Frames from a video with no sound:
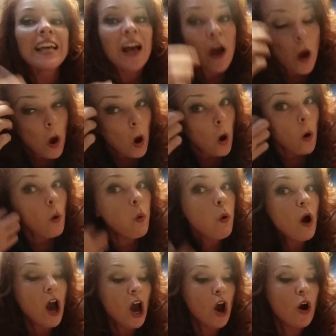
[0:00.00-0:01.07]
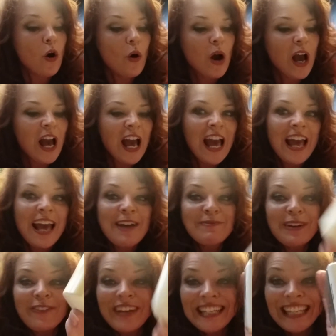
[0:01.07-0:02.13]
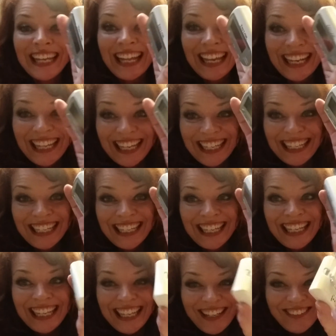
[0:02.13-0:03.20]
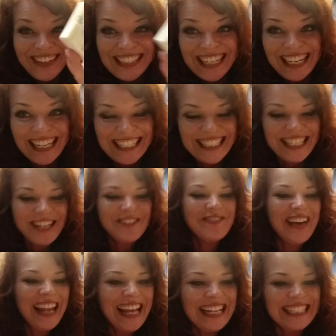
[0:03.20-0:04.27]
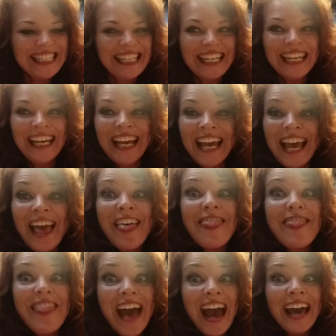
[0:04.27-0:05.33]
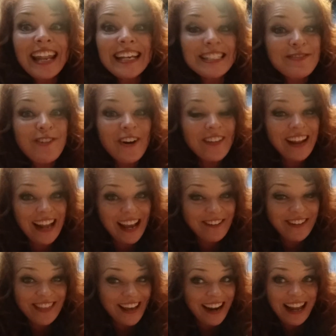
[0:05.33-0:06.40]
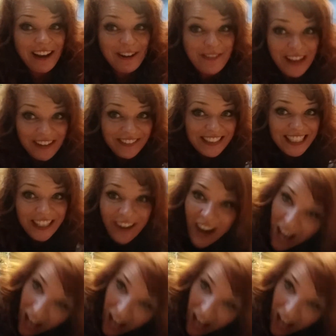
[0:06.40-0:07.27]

Woo! But we did it. We did it. Two minutes. That is more than I ever thought I would be able to.